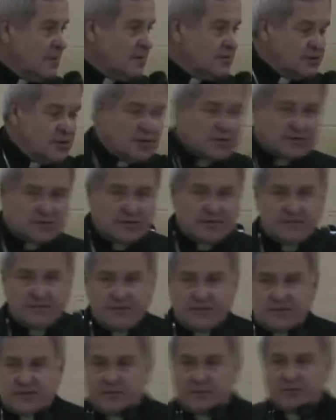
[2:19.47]

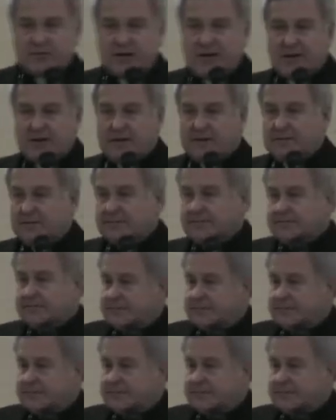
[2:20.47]
Joseph, he's from China.